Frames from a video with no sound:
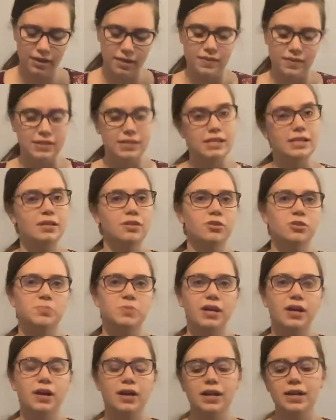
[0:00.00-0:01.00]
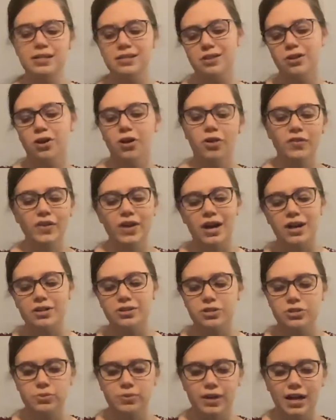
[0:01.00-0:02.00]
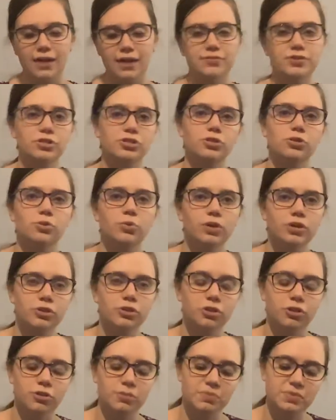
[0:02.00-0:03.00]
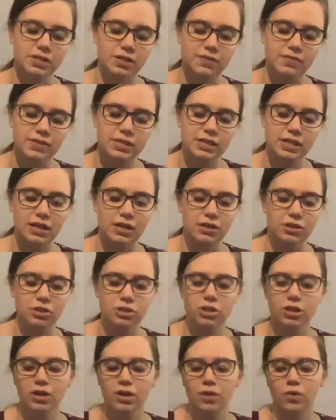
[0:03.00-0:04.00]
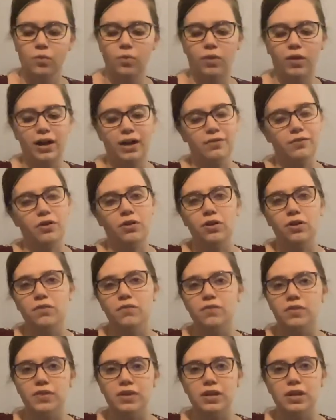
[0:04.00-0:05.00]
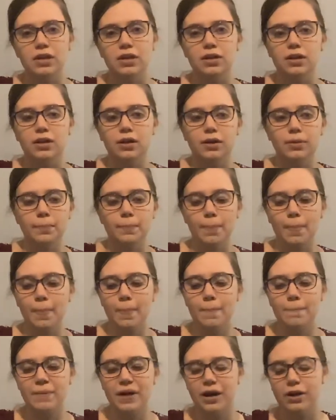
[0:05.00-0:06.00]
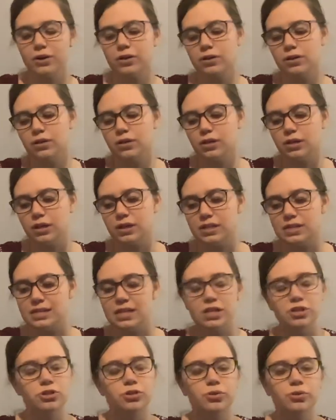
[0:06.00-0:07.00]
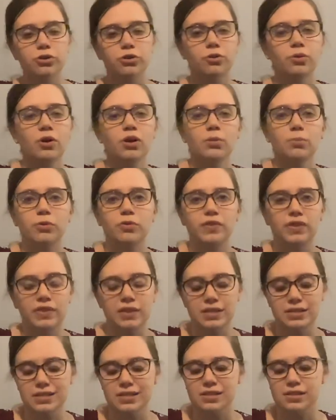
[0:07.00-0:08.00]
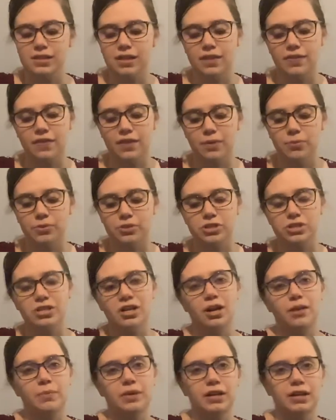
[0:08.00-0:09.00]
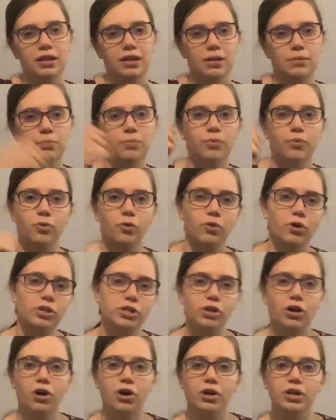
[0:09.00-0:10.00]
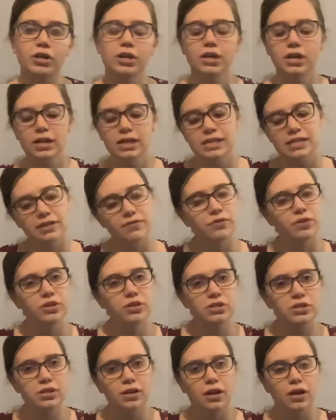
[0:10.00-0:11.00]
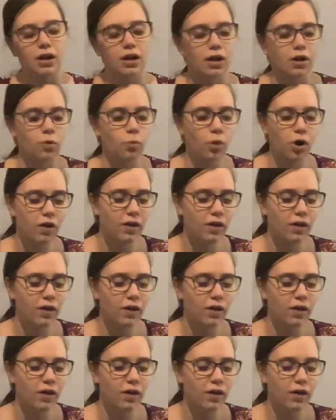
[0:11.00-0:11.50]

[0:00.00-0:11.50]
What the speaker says: this hill is behind, and all the actors would have to do in terms of stage, we'll have all of the back stage crew moving these in, and they will just come in and put on different wall